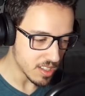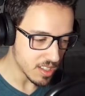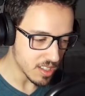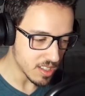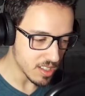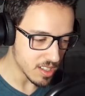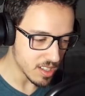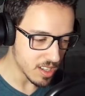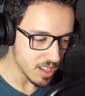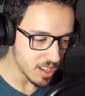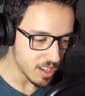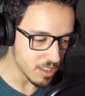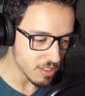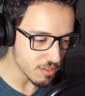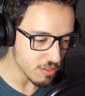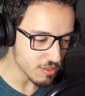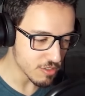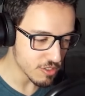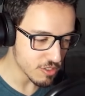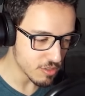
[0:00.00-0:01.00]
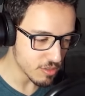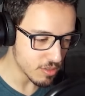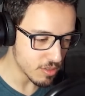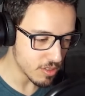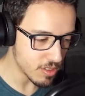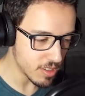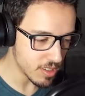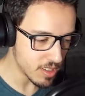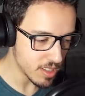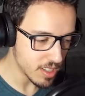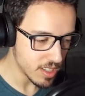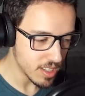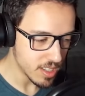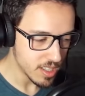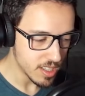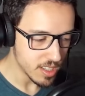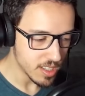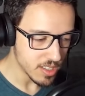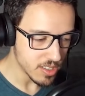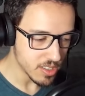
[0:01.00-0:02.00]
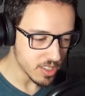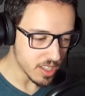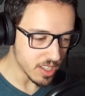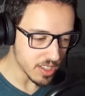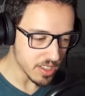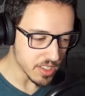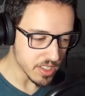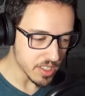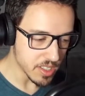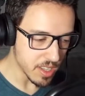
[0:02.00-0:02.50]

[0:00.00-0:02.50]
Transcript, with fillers: Are you sure? Yes,